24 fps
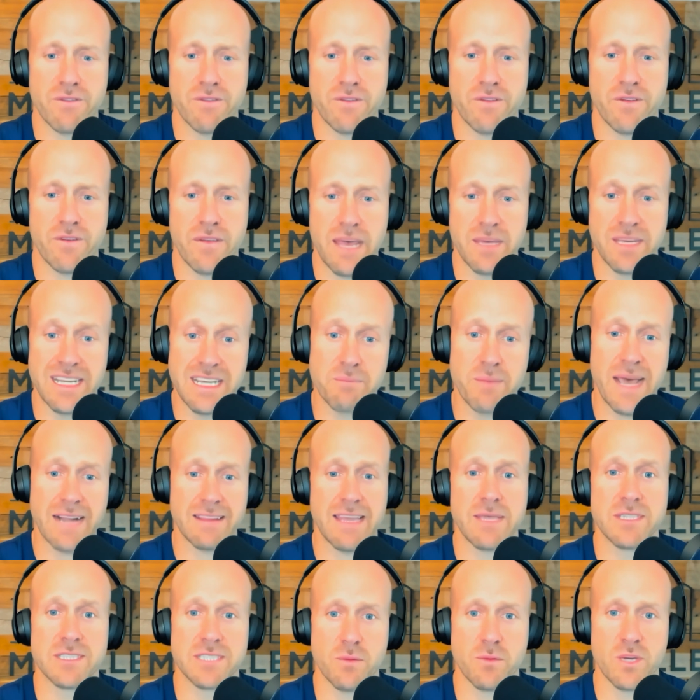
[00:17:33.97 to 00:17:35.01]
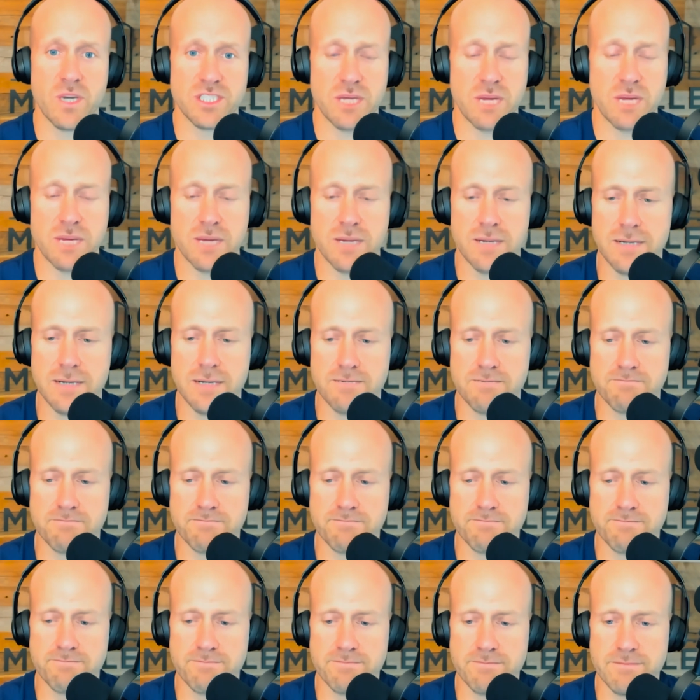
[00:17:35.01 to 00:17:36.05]
for them and impact them in some
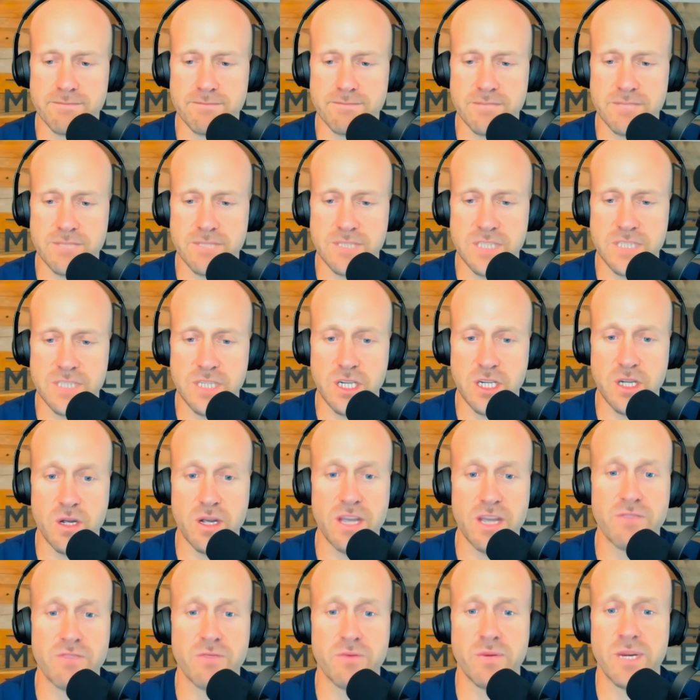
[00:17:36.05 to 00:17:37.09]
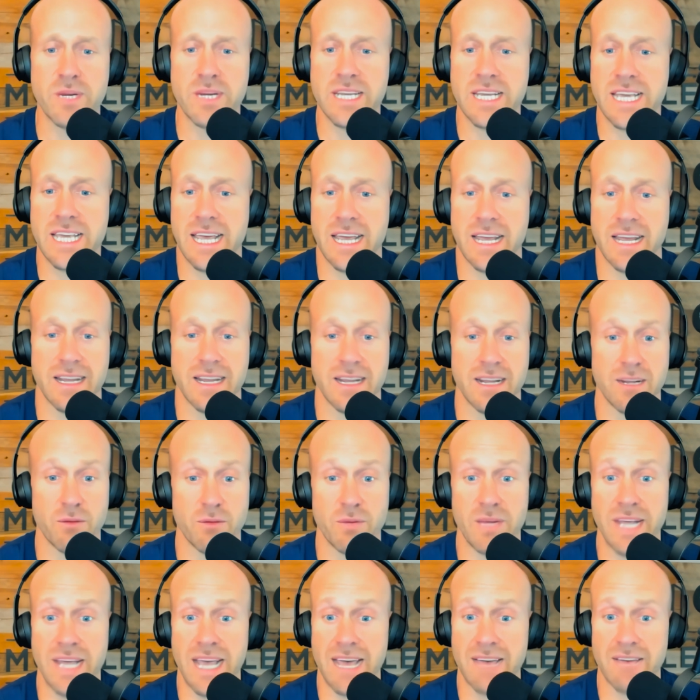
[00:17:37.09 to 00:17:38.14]
way, shape, or form.
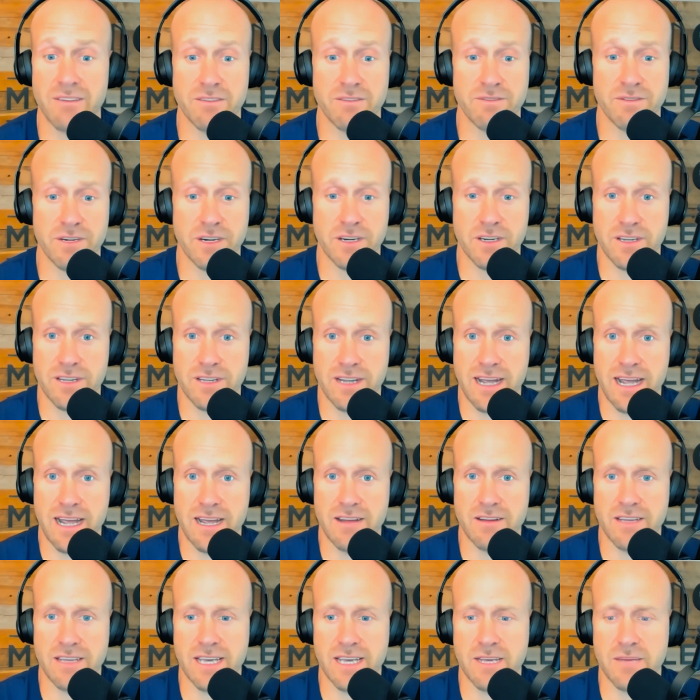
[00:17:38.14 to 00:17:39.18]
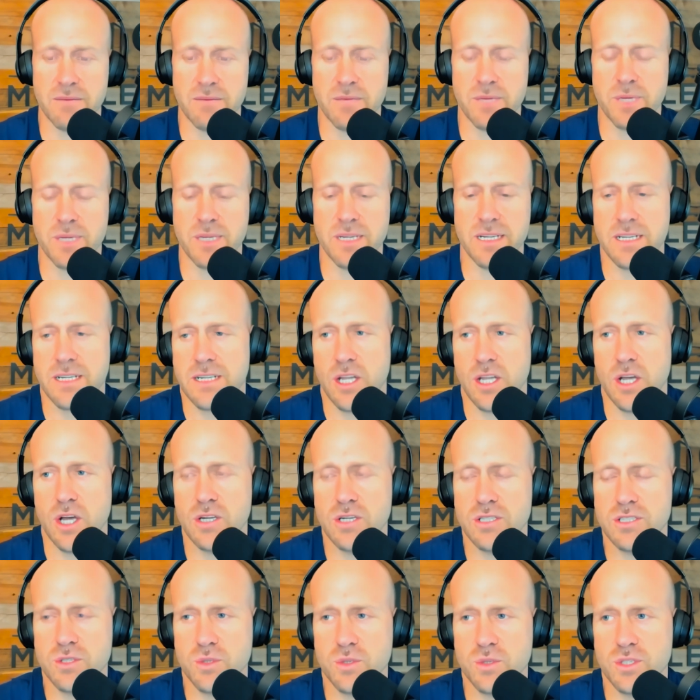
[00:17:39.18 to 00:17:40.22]
If we can, and we haven't figured that out yet. But
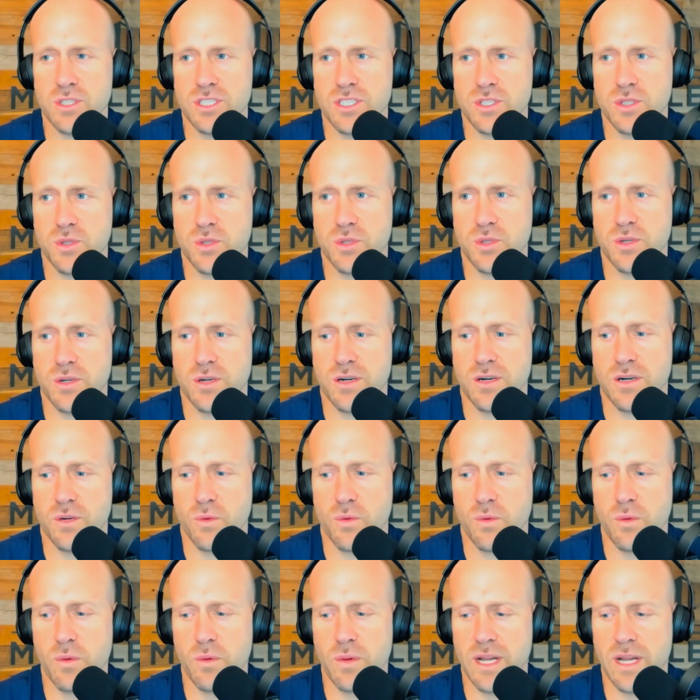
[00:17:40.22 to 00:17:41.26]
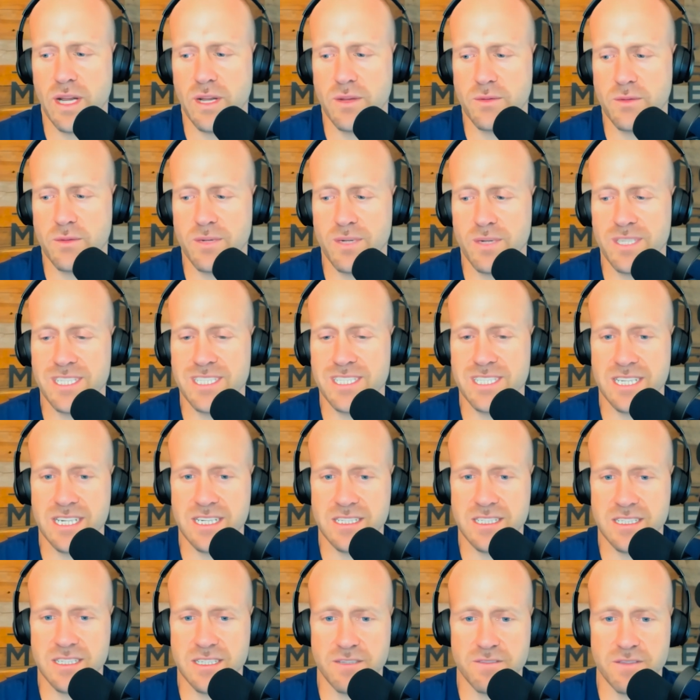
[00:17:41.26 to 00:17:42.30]
long story short, we want to
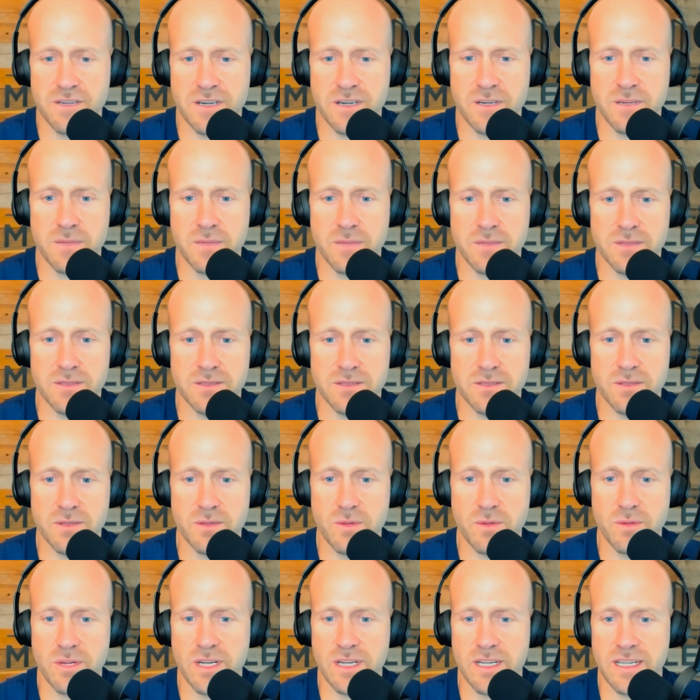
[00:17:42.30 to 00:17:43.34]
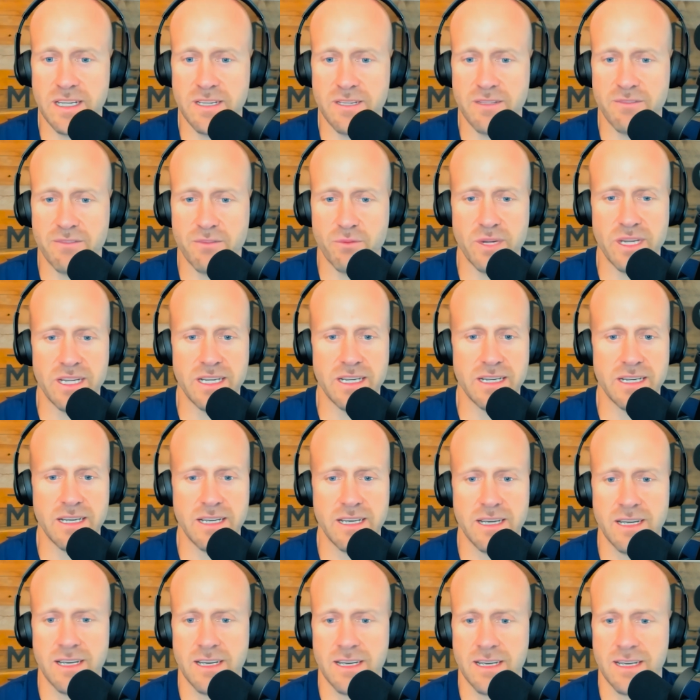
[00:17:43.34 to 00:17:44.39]
stick to the fundamentals. We want to, if we
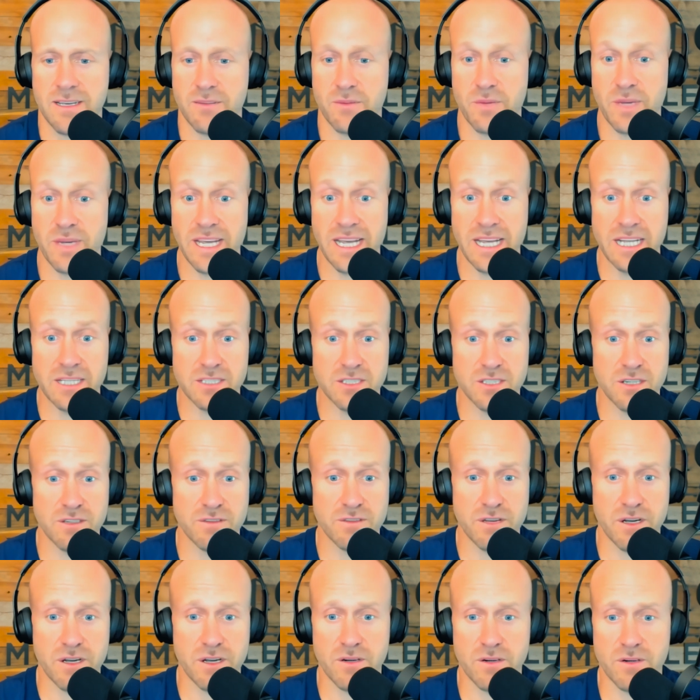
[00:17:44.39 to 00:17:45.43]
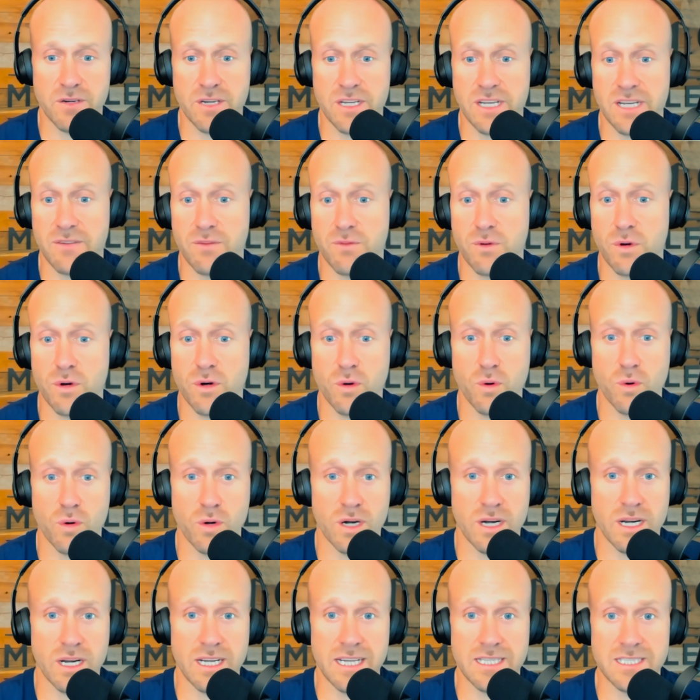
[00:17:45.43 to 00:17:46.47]
answer the phone, if we're
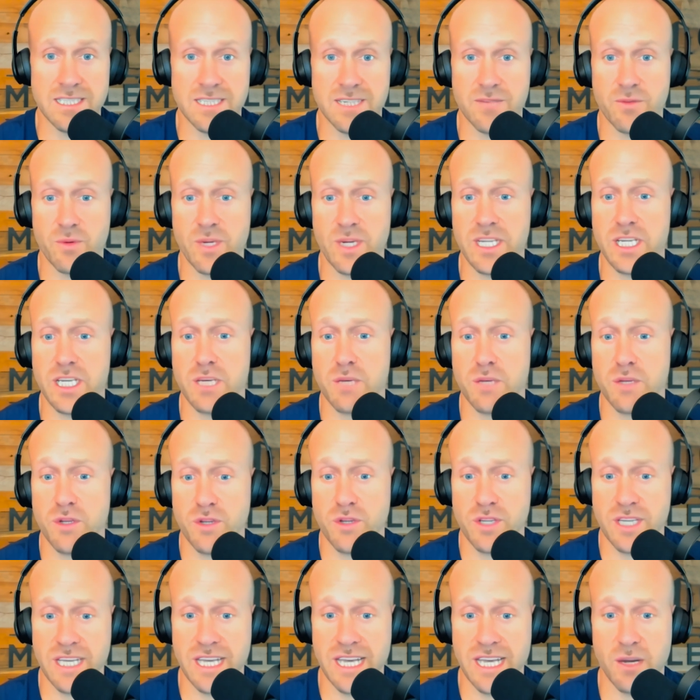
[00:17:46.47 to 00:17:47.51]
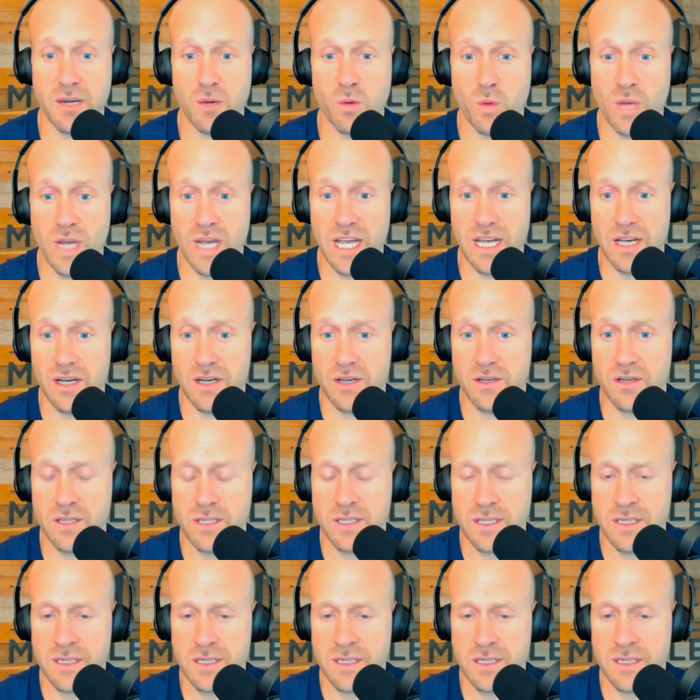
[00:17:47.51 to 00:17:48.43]
organized, if we communicate well,